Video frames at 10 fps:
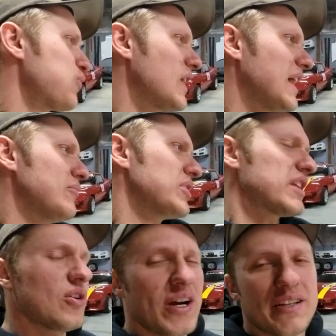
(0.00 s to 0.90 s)
Probably going
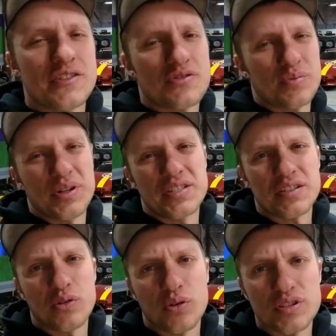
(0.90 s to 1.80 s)
to go ahead and just replace
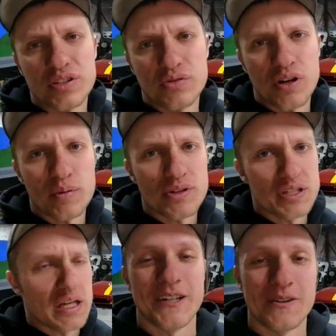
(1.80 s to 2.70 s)
the corner seal
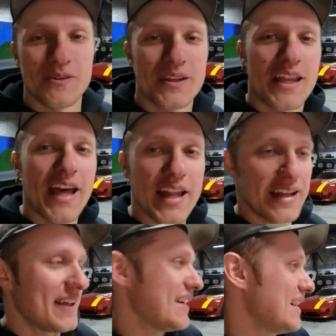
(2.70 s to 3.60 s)
rubbers. Other than that,
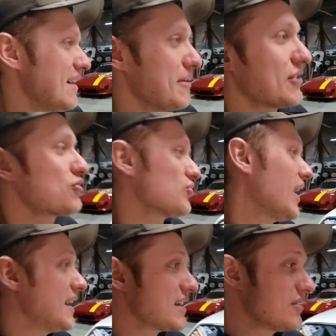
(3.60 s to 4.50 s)
I'm going to
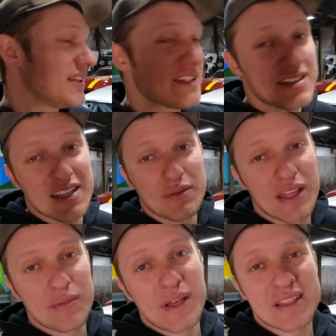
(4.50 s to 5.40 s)
try to clean this thing
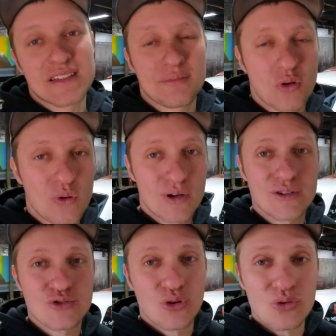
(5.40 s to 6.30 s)
without messing up the oil
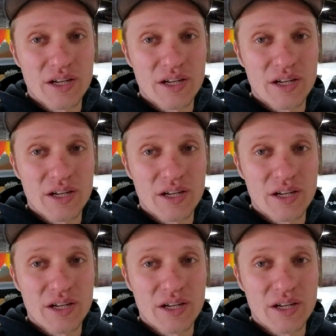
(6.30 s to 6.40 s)
control